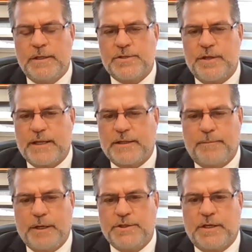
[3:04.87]
so that the
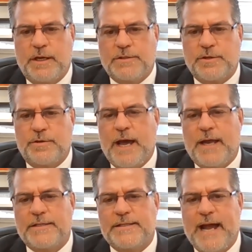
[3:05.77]
budget cuts are
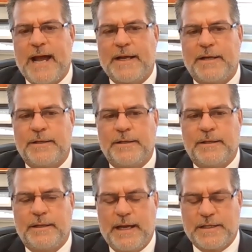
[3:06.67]
not as dire
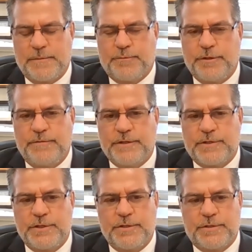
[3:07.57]
as the
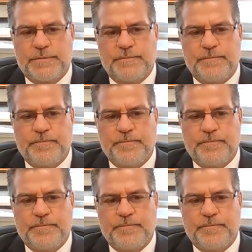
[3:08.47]
previous years.